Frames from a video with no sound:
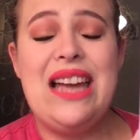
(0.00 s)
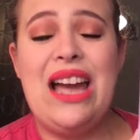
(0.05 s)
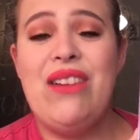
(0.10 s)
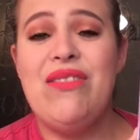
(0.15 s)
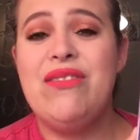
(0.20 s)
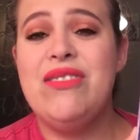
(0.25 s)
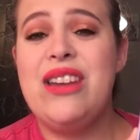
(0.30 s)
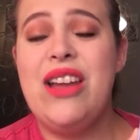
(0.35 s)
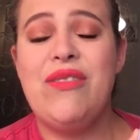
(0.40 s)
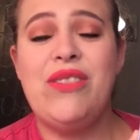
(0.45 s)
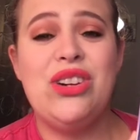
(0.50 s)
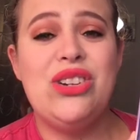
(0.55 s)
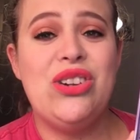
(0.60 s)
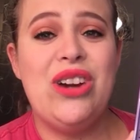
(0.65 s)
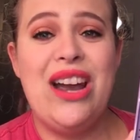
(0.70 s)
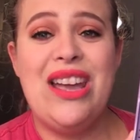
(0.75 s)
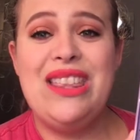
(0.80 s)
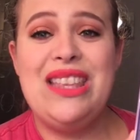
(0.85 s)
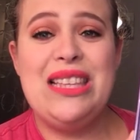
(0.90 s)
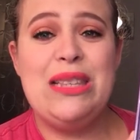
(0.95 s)
I've never
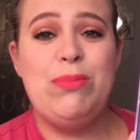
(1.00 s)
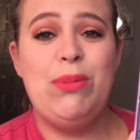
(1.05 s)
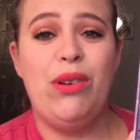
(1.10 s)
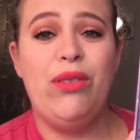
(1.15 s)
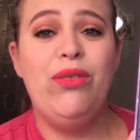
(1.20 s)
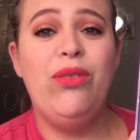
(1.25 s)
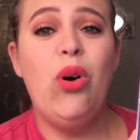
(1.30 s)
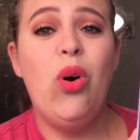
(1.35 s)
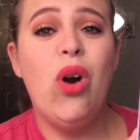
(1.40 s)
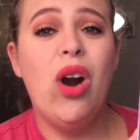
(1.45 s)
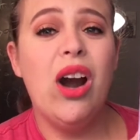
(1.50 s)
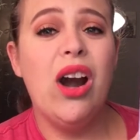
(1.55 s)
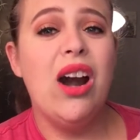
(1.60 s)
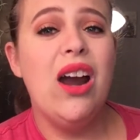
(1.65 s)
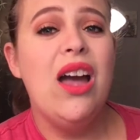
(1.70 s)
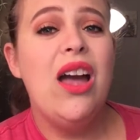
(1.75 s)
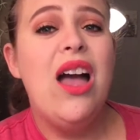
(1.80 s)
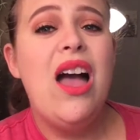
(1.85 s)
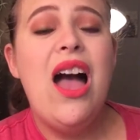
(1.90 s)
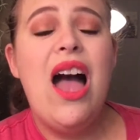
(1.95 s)
tried this
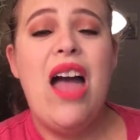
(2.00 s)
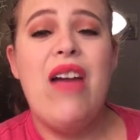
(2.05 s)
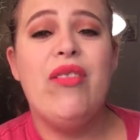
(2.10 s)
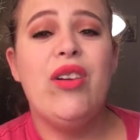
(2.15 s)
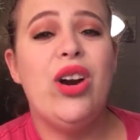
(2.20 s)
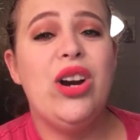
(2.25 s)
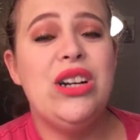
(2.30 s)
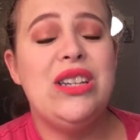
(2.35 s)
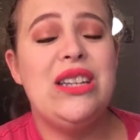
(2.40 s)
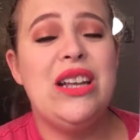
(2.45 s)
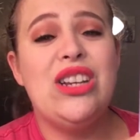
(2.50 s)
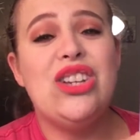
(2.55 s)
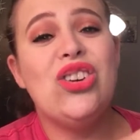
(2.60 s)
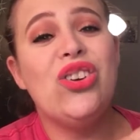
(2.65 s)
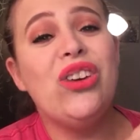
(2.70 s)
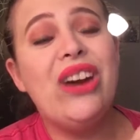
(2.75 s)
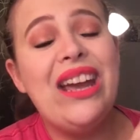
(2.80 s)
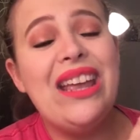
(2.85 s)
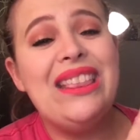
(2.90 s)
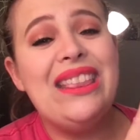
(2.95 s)
before. I've heard such
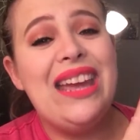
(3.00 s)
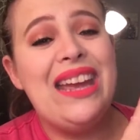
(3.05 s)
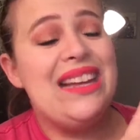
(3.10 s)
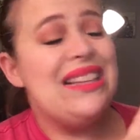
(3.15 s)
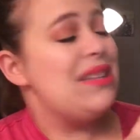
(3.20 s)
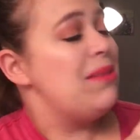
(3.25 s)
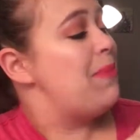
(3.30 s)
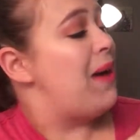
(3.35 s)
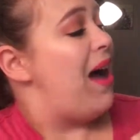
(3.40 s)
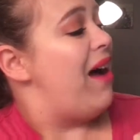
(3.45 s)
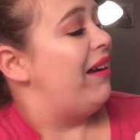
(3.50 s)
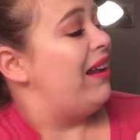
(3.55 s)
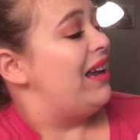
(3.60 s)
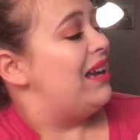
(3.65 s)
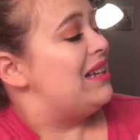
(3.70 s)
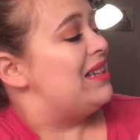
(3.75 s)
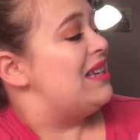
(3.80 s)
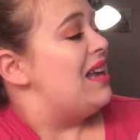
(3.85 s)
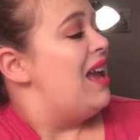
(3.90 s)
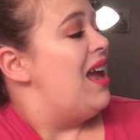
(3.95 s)
great things about
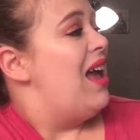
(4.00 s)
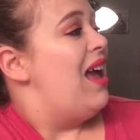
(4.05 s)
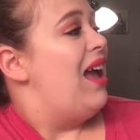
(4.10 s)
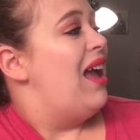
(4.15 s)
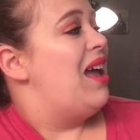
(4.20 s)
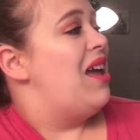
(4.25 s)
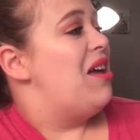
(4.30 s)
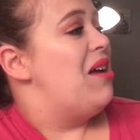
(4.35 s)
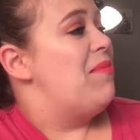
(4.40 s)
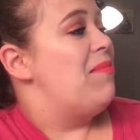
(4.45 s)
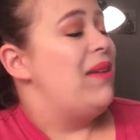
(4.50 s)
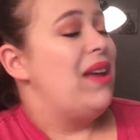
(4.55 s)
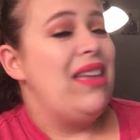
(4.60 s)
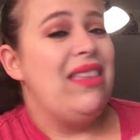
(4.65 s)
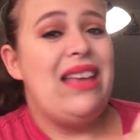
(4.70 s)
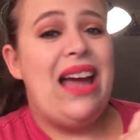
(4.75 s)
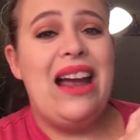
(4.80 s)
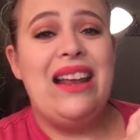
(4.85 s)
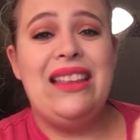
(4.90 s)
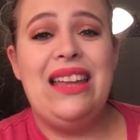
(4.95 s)
it,
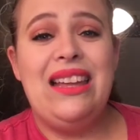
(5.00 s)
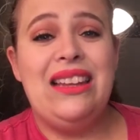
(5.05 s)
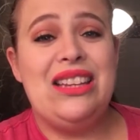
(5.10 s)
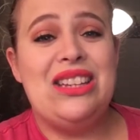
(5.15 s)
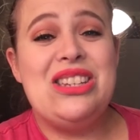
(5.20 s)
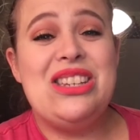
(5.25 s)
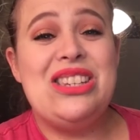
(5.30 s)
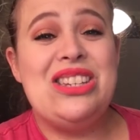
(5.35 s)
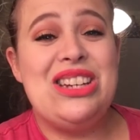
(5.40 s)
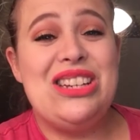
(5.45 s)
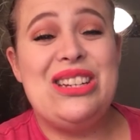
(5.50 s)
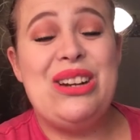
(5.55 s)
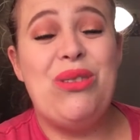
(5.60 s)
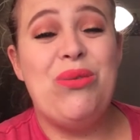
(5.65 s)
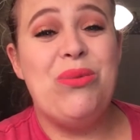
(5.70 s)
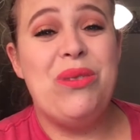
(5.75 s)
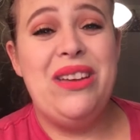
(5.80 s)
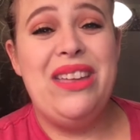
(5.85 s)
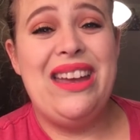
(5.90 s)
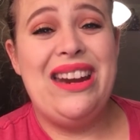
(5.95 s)
and I think this is just a
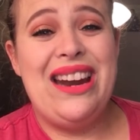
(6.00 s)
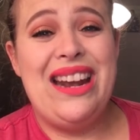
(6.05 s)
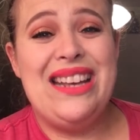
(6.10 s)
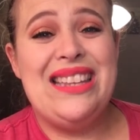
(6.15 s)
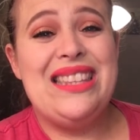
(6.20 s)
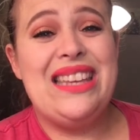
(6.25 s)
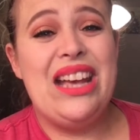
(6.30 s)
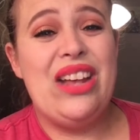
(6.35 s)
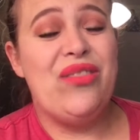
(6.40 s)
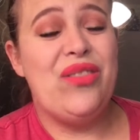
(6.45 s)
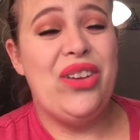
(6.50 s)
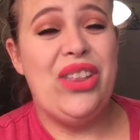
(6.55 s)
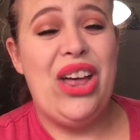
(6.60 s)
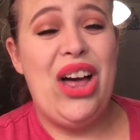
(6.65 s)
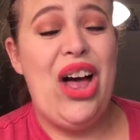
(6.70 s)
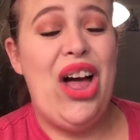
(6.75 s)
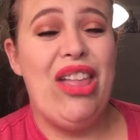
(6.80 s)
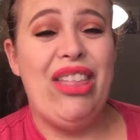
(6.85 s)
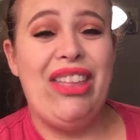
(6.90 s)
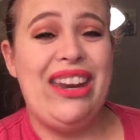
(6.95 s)
really nice kit for the
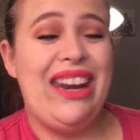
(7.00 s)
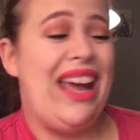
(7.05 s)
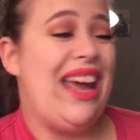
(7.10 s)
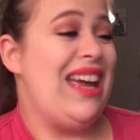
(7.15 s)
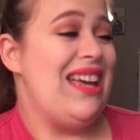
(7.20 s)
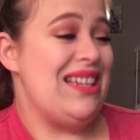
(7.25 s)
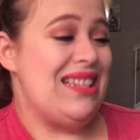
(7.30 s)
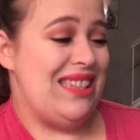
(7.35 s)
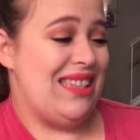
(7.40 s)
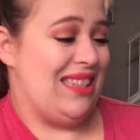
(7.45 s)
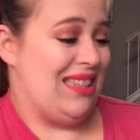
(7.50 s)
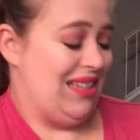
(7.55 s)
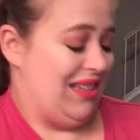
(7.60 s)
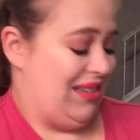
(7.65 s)
holidays.